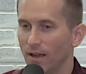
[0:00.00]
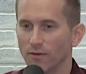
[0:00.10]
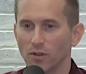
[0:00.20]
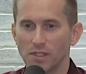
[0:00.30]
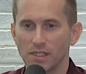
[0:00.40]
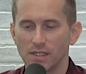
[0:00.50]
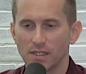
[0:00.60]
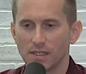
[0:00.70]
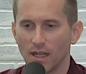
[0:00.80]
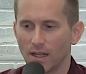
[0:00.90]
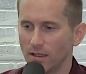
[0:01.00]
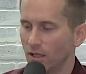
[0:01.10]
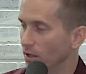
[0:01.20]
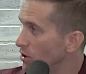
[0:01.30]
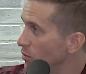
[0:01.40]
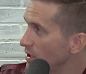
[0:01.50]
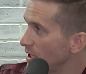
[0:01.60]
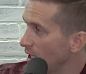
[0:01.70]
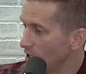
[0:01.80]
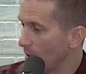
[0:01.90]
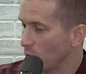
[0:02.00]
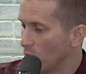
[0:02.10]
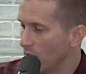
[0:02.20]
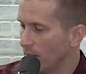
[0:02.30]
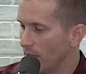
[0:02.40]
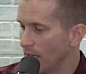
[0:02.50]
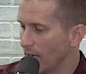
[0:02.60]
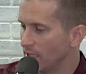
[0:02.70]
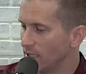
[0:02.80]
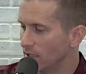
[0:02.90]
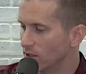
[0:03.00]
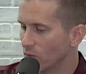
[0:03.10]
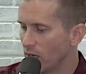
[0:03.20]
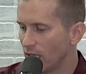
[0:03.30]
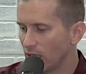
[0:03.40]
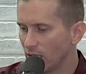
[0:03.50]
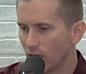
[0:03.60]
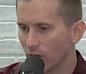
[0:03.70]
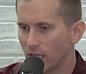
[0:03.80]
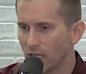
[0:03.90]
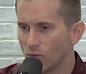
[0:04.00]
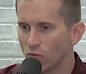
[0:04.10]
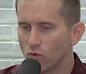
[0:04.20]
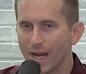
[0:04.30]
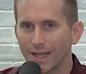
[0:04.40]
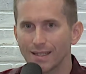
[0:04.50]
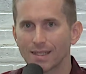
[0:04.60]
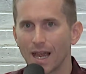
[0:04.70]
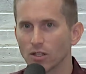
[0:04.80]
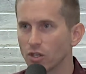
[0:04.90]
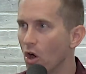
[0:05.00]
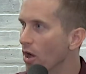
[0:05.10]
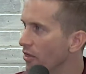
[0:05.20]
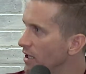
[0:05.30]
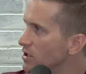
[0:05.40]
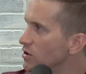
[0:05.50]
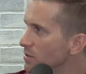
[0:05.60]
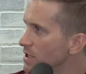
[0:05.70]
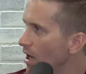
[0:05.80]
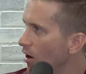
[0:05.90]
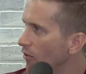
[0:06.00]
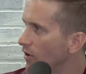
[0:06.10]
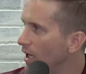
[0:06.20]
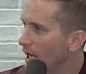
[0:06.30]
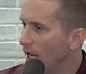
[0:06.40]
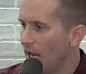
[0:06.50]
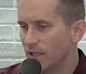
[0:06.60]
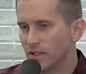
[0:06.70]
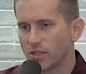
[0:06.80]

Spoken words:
versus, you know, as you were saying, chapter 1 in 19 and 20, you know, he reconciles all things to himself. And